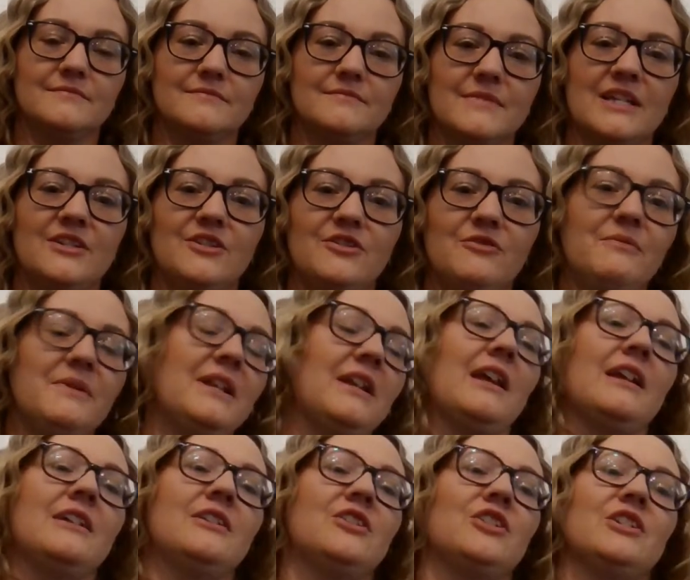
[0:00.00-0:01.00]
and doing
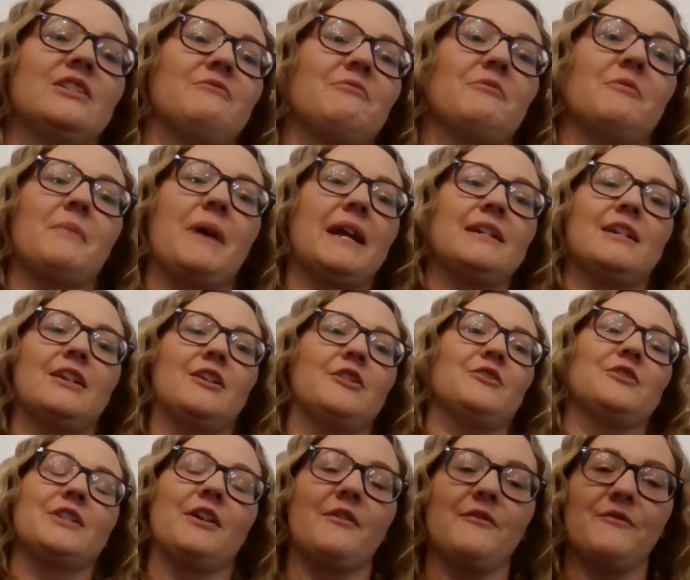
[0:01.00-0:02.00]
and just reminding
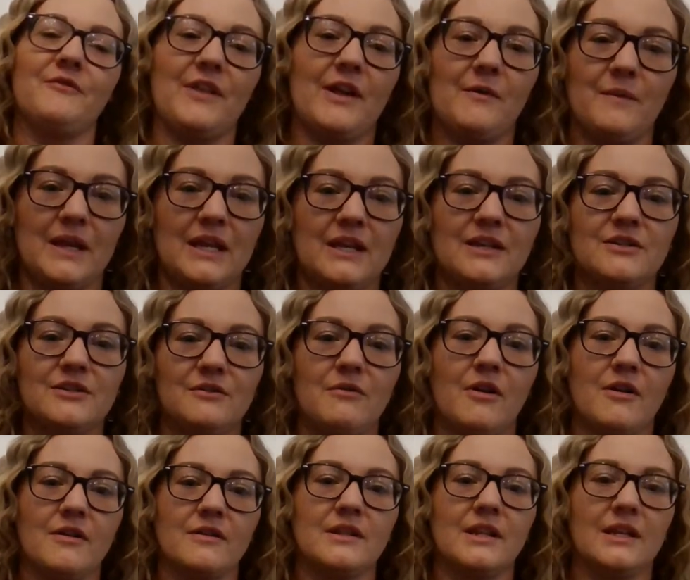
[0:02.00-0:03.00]
yourself that we can do
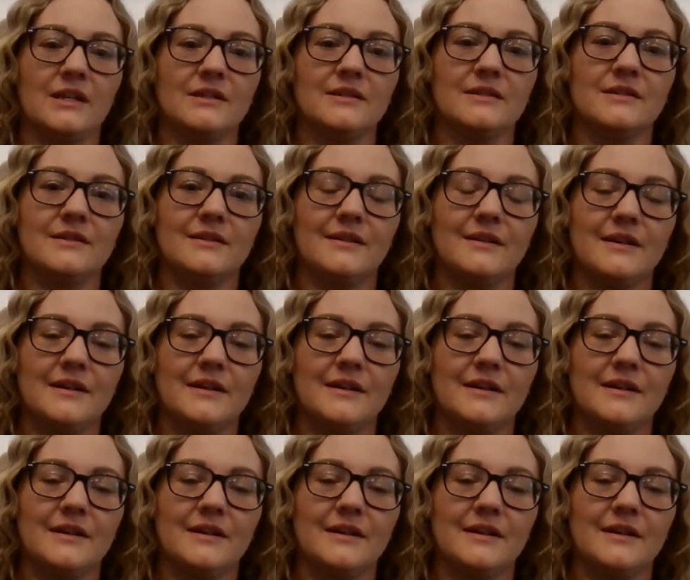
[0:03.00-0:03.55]
hard things.